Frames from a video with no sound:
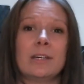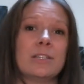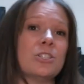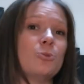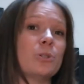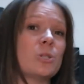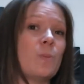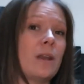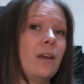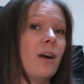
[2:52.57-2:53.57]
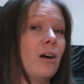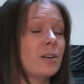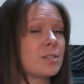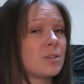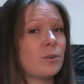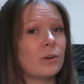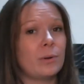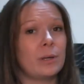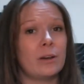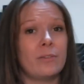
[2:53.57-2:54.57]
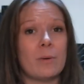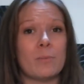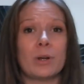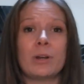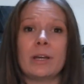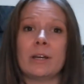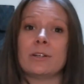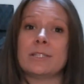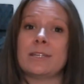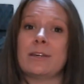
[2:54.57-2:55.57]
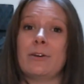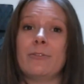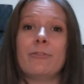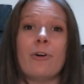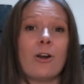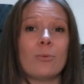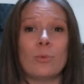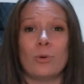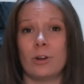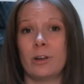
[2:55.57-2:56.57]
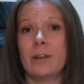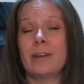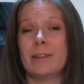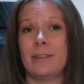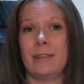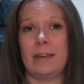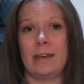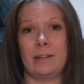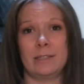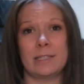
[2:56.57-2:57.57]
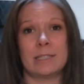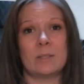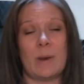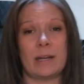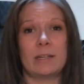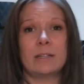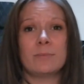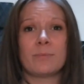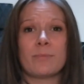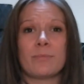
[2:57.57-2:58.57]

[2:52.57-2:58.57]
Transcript: Consumer spending also grew in November, increasing far more than the analysts expected.